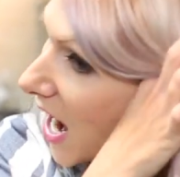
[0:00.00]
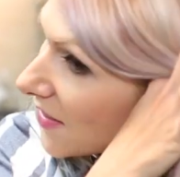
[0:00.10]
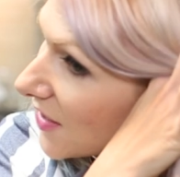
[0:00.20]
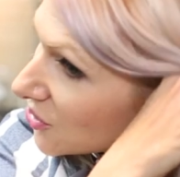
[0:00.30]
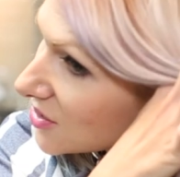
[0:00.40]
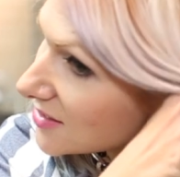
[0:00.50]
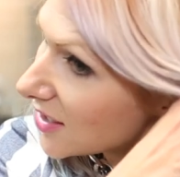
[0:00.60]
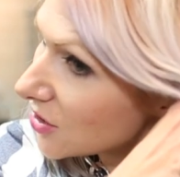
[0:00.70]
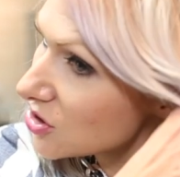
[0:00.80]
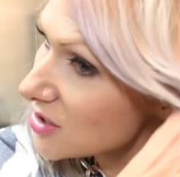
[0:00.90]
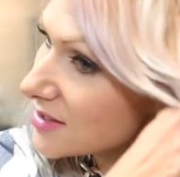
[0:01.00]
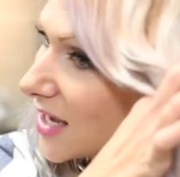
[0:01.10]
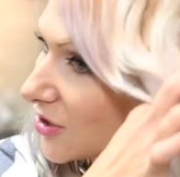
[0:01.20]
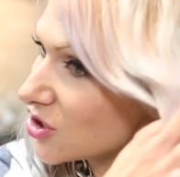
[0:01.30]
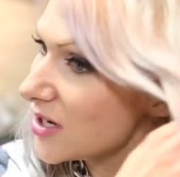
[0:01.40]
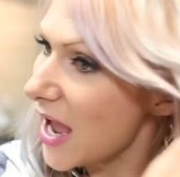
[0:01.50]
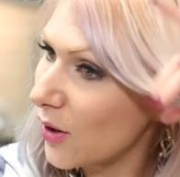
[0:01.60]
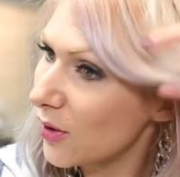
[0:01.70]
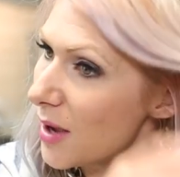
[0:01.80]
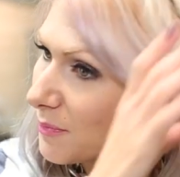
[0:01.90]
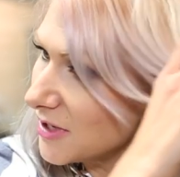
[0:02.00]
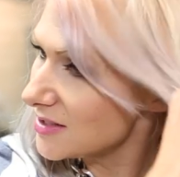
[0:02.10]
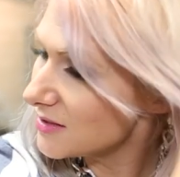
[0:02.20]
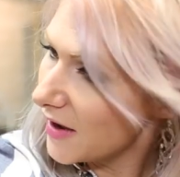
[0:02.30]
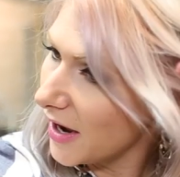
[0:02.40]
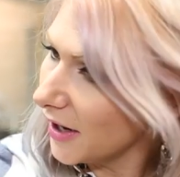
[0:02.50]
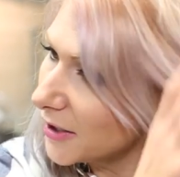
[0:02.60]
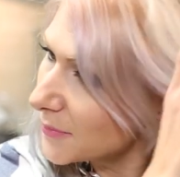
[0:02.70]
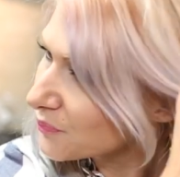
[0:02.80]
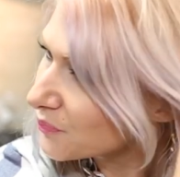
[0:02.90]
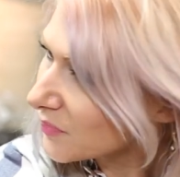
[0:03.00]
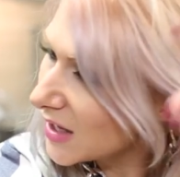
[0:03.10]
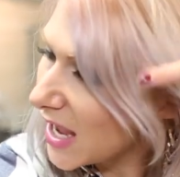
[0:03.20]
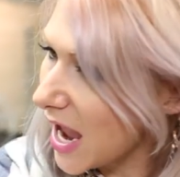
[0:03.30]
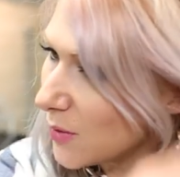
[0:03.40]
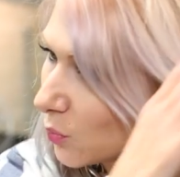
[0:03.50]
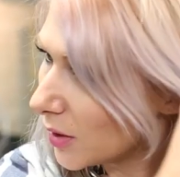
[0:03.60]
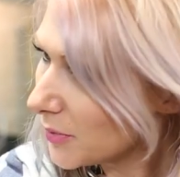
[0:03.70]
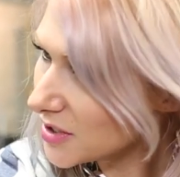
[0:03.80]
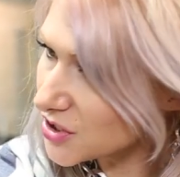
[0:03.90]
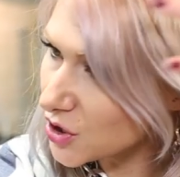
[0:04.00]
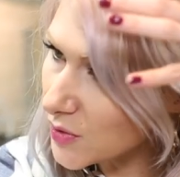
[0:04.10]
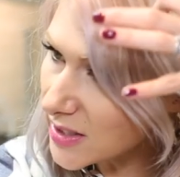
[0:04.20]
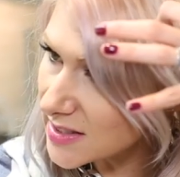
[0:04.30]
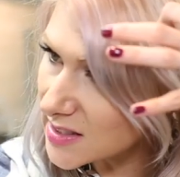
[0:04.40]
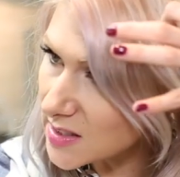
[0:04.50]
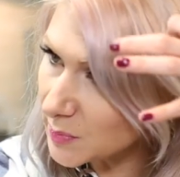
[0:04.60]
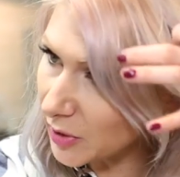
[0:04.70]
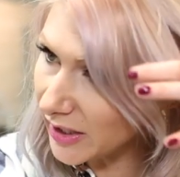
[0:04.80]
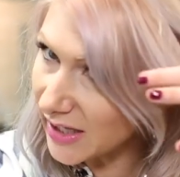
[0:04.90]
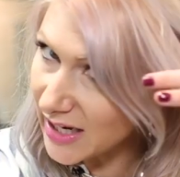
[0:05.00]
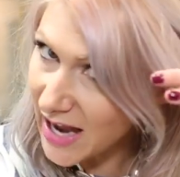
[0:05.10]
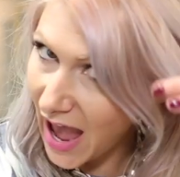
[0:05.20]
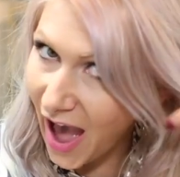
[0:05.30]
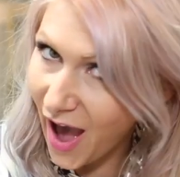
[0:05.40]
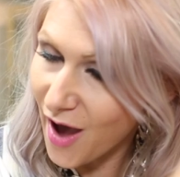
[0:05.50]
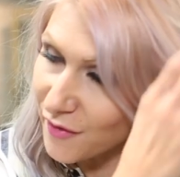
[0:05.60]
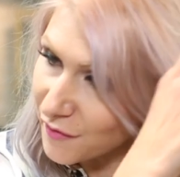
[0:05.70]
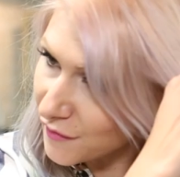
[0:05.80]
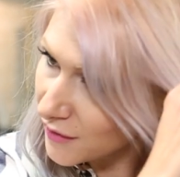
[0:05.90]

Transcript: and then just sec section out a piece of hair. And what I'm gonna do is split it in half.